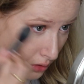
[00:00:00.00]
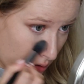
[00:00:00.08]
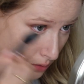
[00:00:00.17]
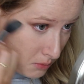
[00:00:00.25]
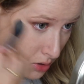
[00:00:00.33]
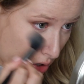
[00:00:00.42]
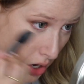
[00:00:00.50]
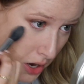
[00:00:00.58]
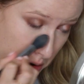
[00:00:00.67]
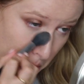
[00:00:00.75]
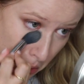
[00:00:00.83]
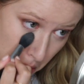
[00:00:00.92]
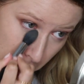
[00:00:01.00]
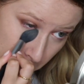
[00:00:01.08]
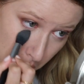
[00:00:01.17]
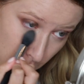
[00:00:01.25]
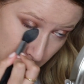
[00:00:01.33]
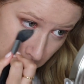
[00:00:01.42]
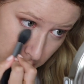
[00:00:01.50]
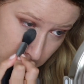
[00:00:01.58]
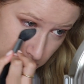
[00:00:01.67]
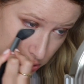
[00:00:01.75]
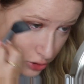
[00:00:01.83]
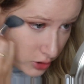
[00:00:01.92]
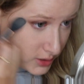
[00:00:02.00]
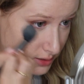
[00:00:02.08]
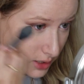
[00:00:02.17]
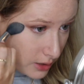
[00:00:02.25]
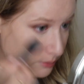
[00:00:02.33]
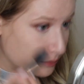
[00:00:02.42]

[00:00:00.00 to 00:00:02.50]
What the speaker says: I'm not going to crease there.